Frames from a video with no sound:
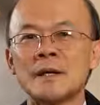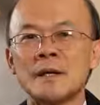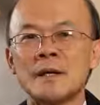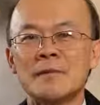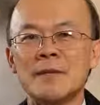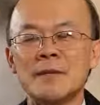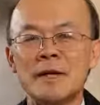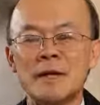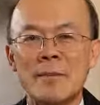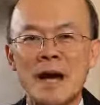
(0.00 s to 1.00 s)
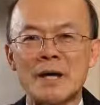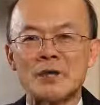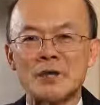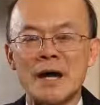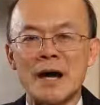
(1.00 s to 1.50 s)
If you
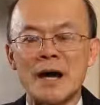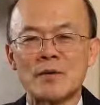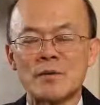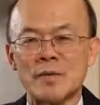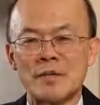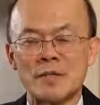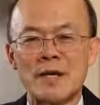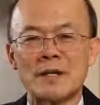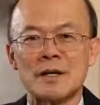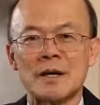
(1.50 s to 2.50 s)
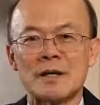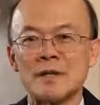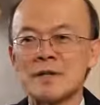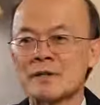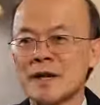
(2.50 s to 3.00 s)
imagine 100% of
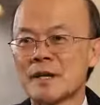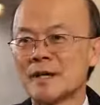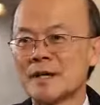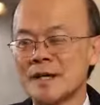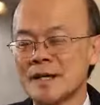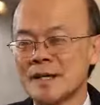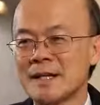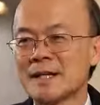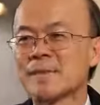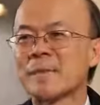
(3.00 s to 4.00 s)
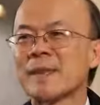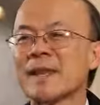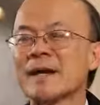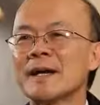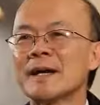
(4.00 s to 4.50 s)
this vitamin E,
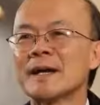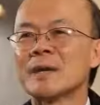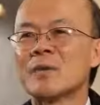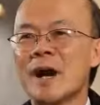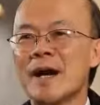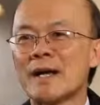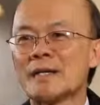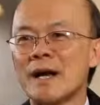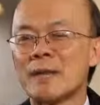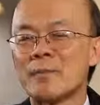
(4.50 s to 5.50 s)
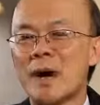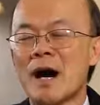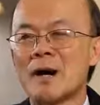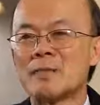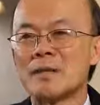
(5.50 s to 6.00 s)
rice and
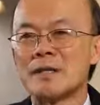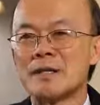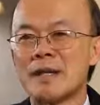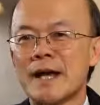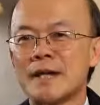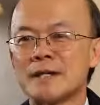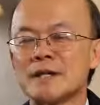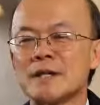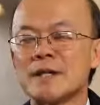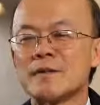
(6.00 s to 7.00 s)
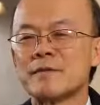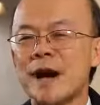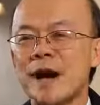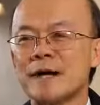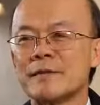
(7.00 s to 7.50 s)
palm contains
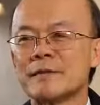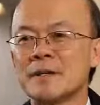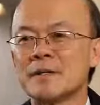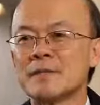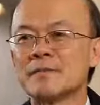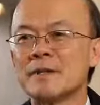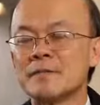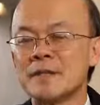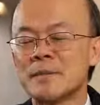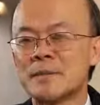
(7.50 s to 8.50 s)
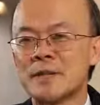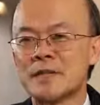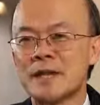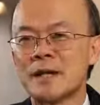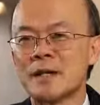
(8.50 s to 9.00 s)
35 to
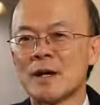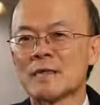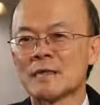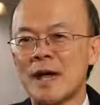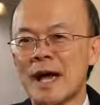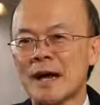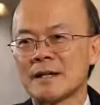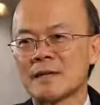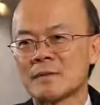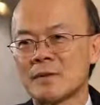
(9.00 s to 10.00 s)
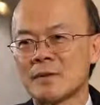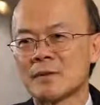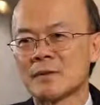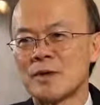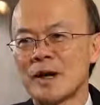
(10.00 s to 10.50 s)
50% of the active
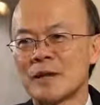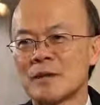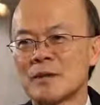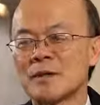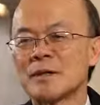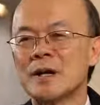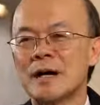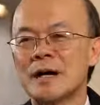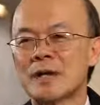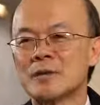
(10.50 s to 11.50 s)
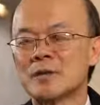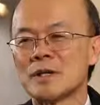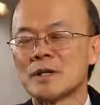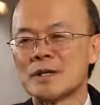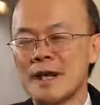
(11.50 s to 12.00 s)
tocotrienol. Annatto
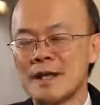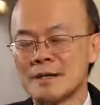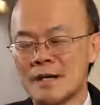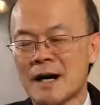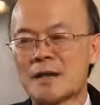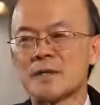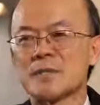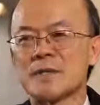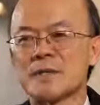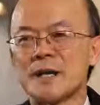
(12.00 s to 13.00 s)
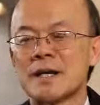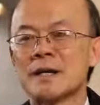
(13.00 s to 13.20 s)
contains 100%.